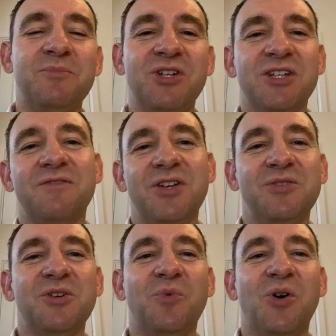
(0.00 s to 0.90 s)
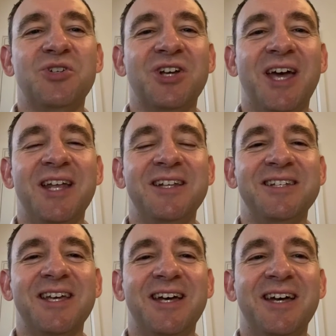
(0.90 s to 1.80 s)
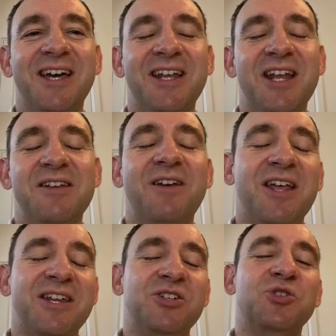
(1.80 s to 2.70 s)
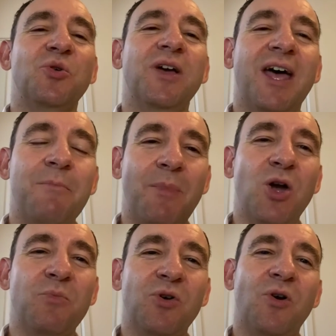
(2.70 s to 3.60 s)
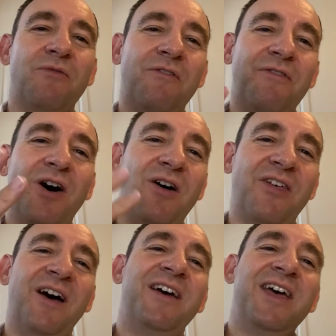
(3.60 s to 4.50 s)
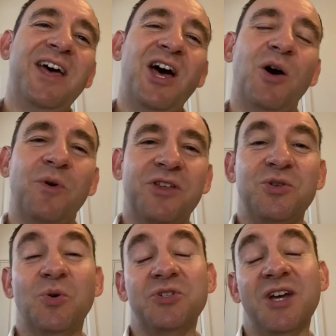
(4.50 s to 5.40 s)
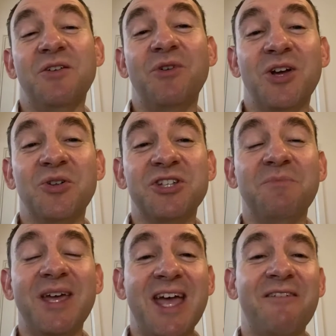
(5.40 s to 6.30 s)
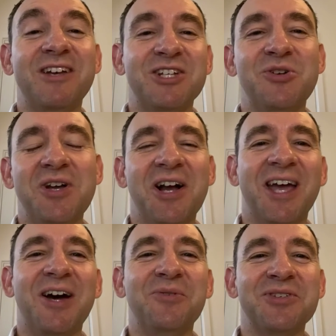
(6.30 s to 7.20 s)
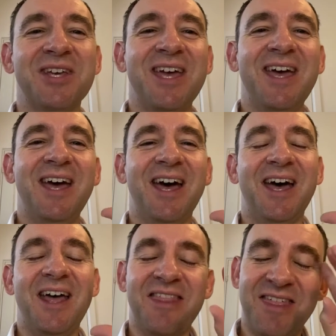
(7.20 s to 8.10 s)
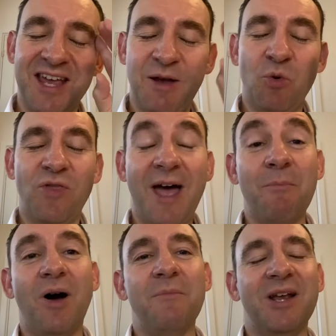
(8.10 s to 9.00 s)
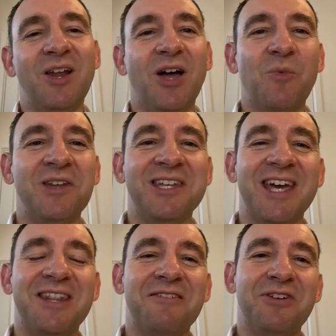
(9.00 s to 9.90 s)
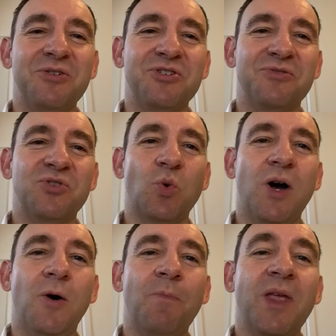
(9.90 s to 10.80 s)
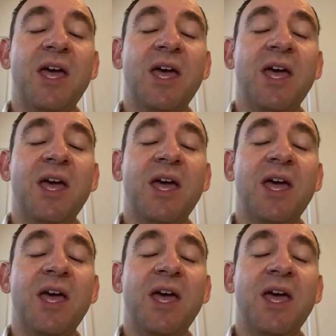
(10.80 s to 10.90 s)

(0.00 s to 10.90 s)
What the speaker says: just for you to watch and enjoy that moment of a father with a daughter. It really got to me, having two young girls, and thinking what that might be like one day in the future as well.